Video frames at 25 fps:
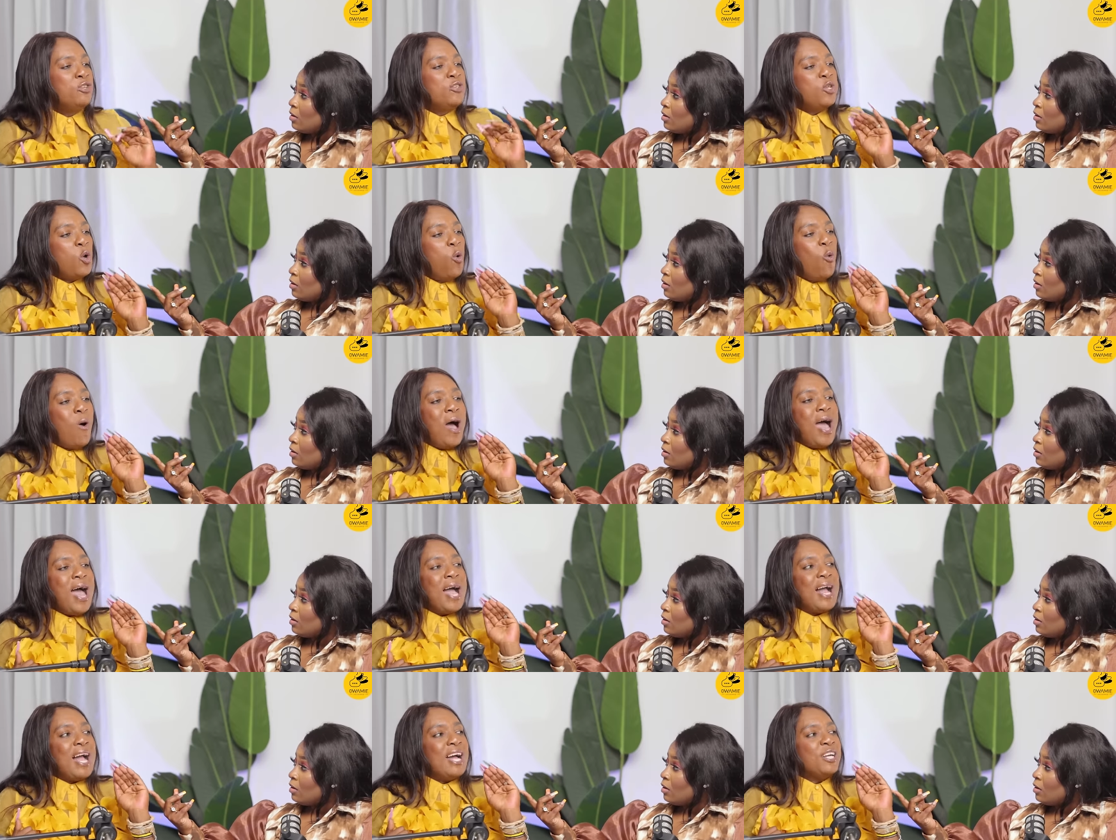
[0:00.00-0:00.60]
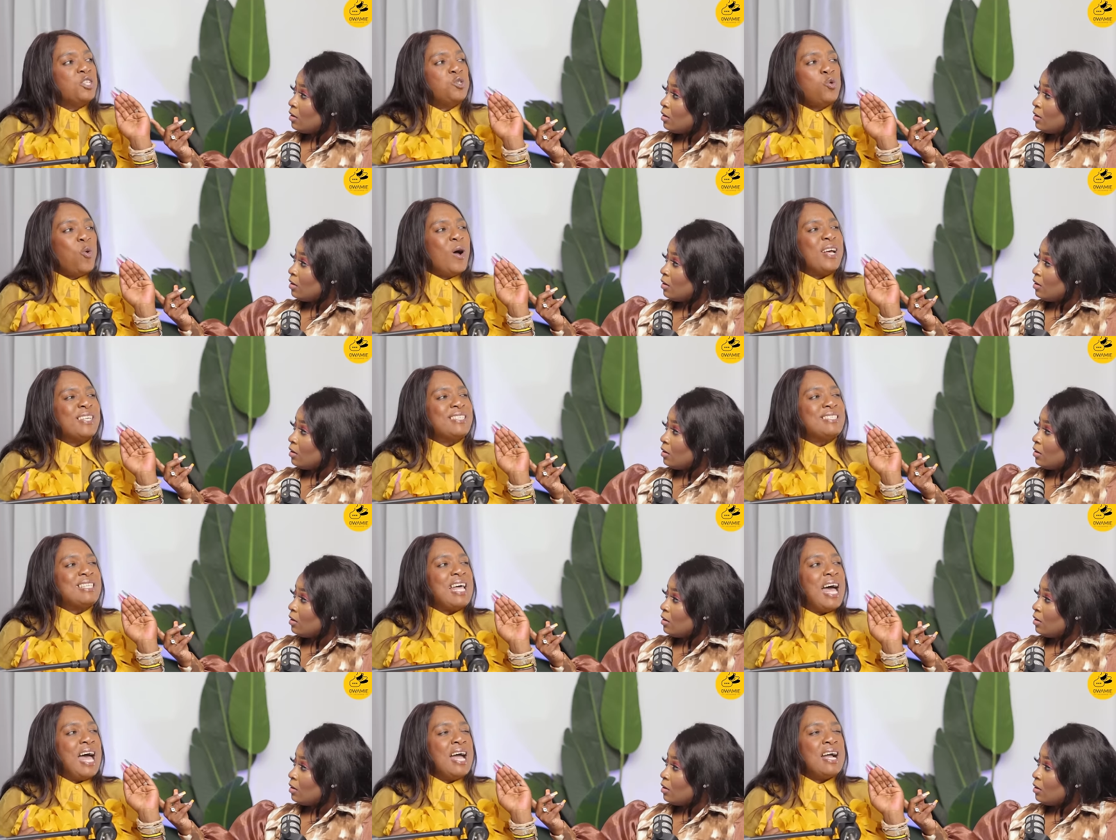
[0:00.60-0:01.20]
Speaker 1: So
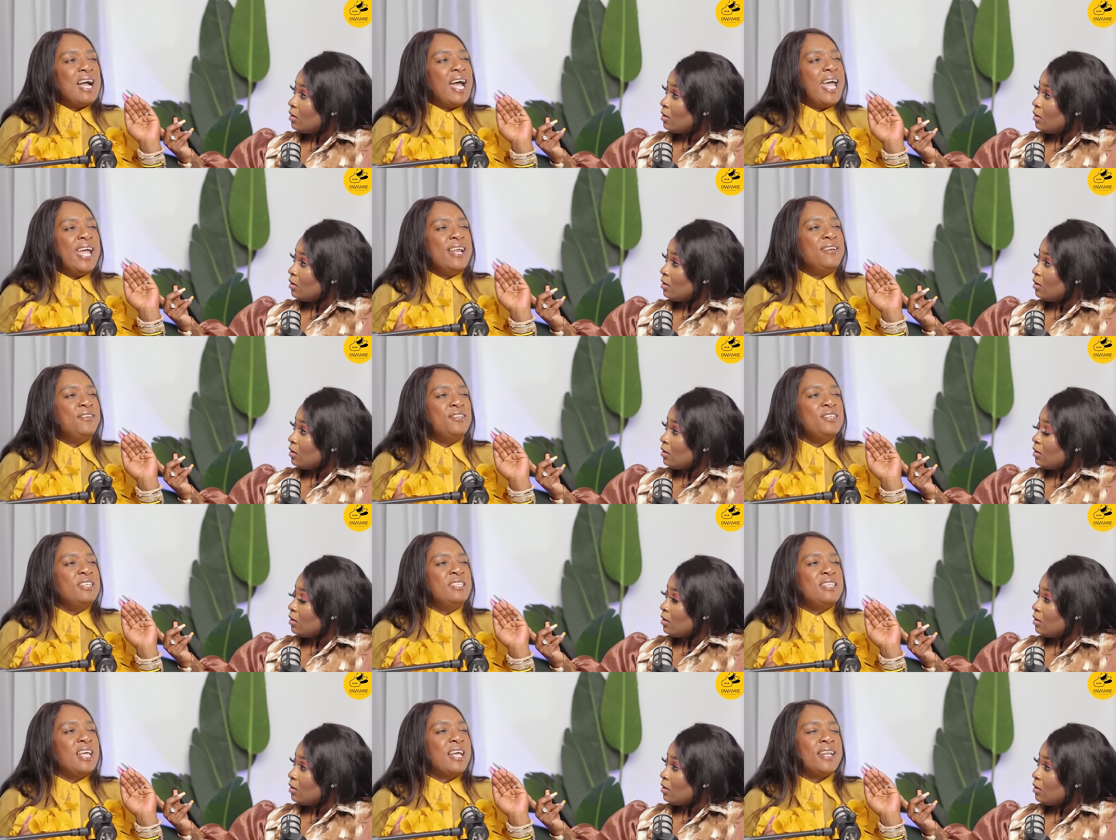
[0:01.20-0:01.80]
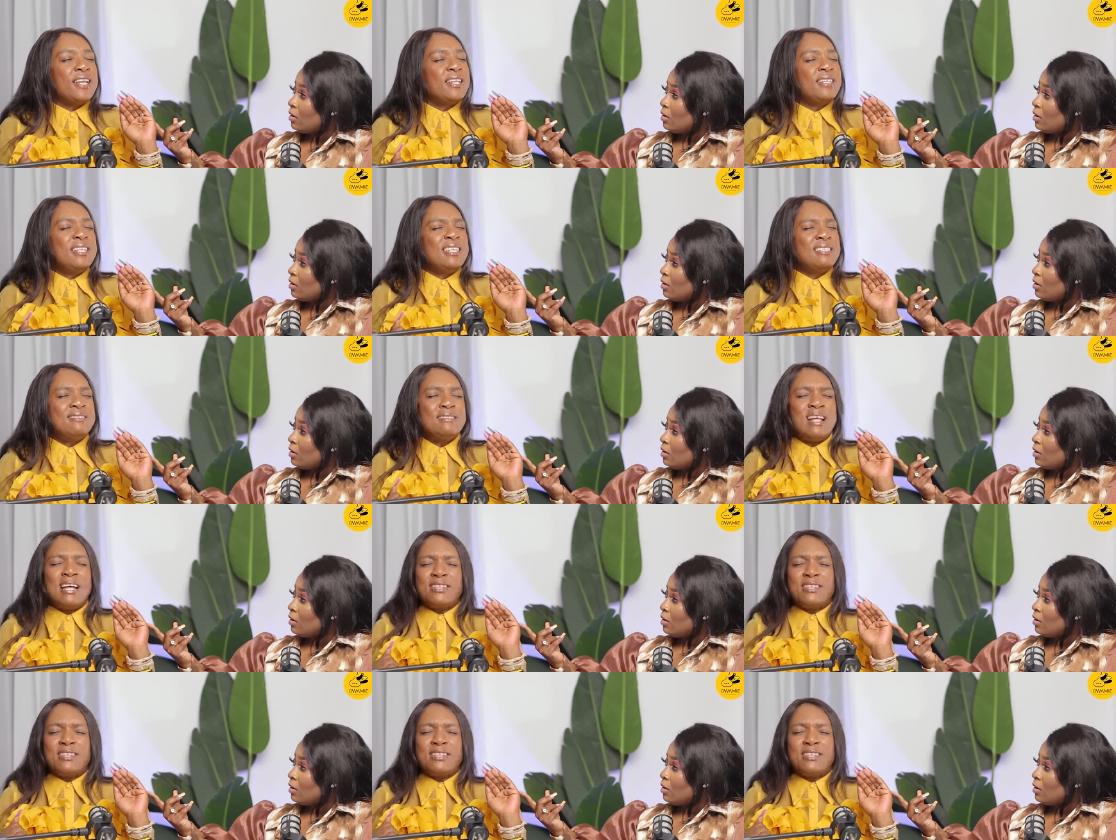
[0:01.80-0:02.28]
akatwasanga, and there's